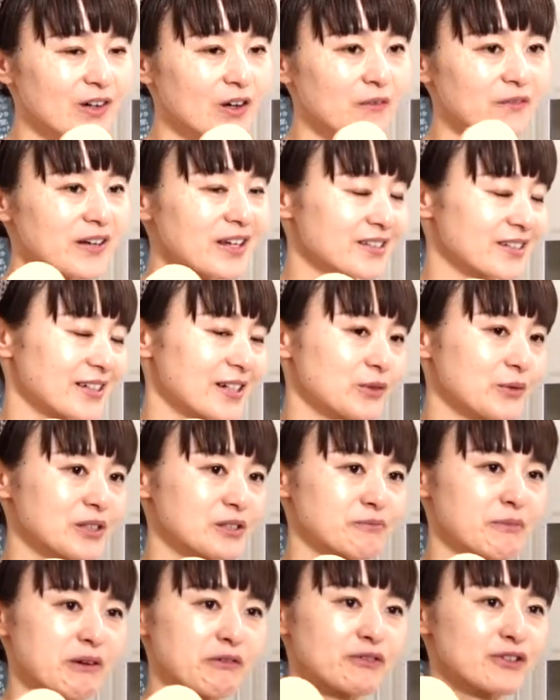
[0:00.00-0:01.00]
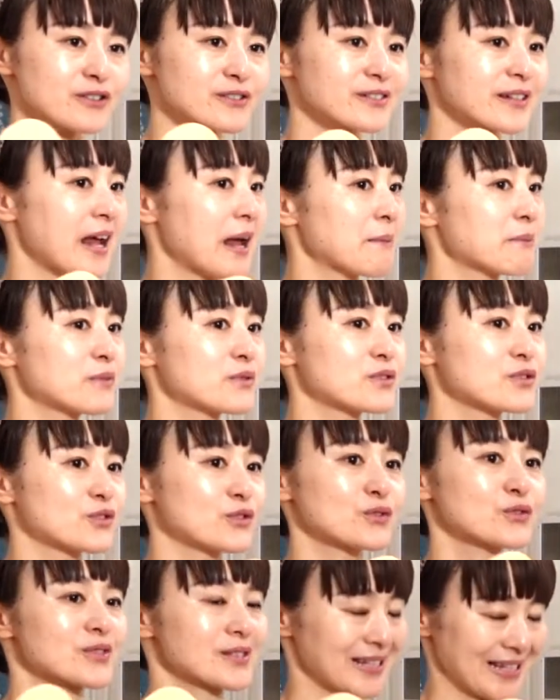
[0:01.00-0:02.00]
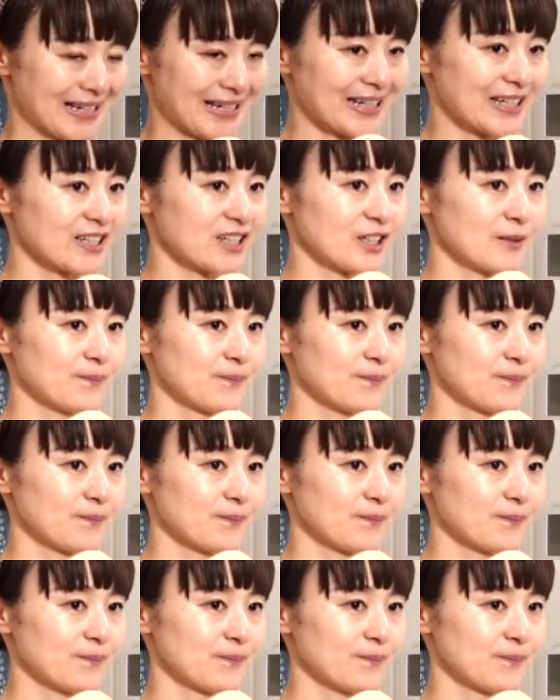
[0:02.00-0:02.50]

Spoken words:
Obviously, it was my first time to do skiing.